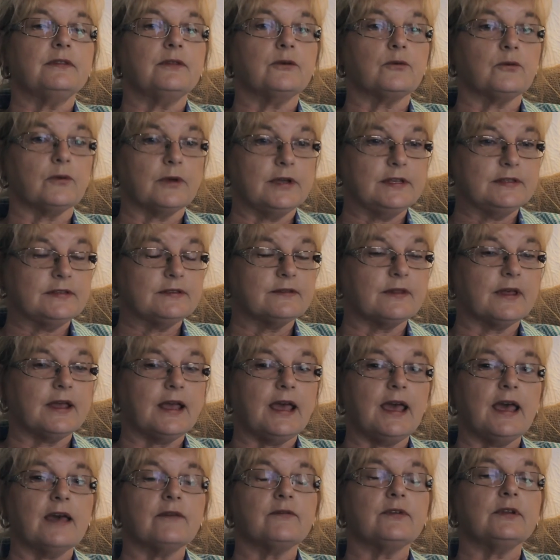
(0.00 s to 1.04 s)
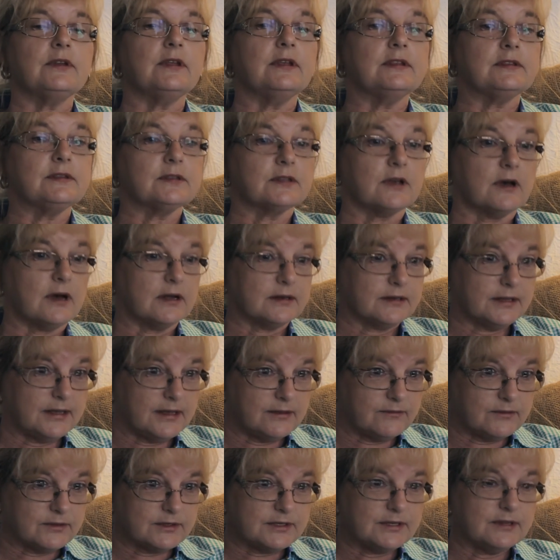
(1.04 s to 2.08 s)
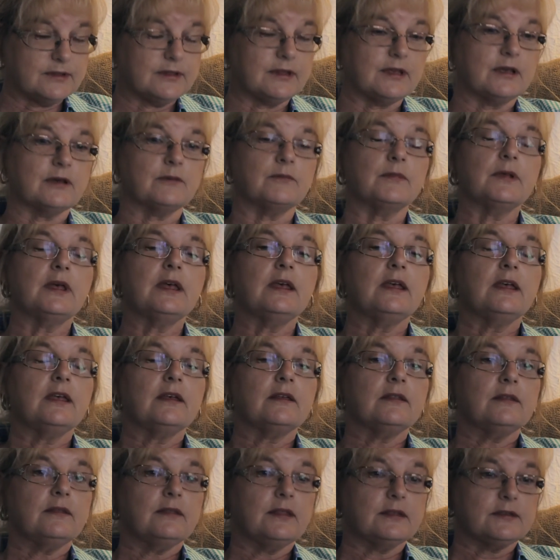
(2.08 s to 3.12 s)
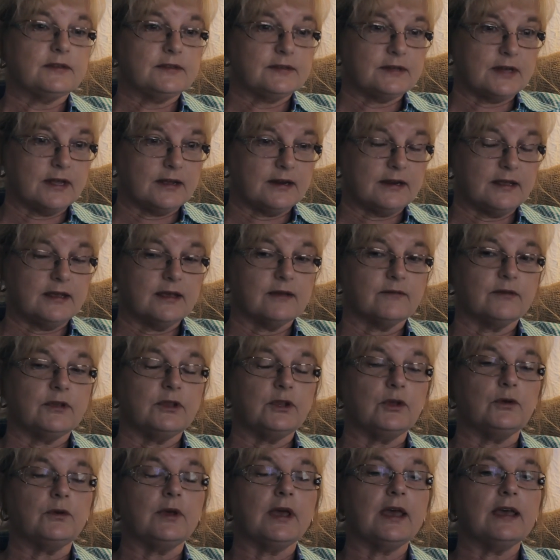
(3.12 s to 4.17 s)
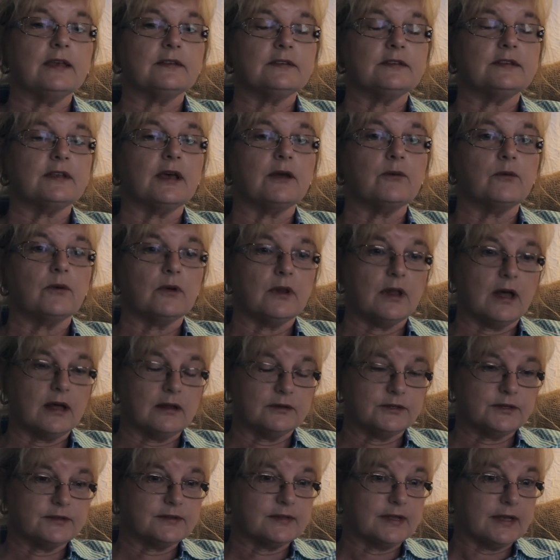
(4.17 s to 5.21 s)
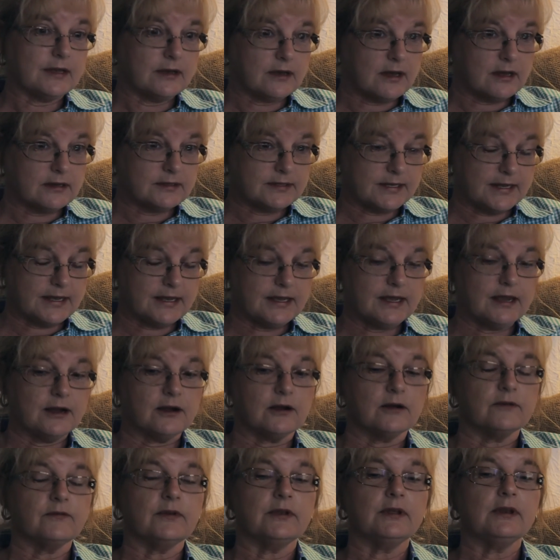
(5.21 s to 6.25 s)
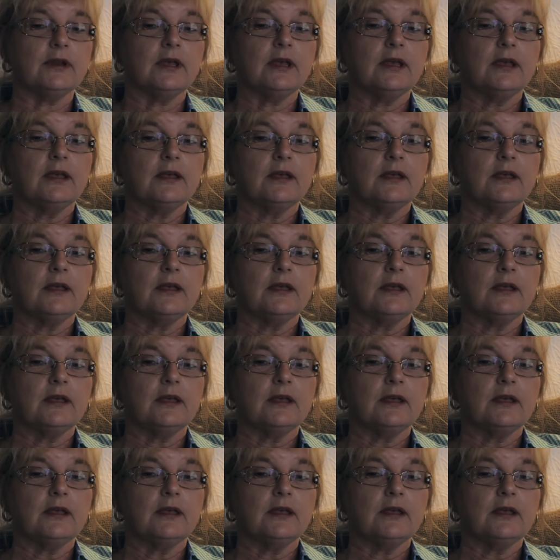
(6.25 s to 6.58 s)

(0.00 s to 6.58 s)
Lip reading: The reason they have it is God given to them, the study of it. You can't say, well, I'll just let God take care of it.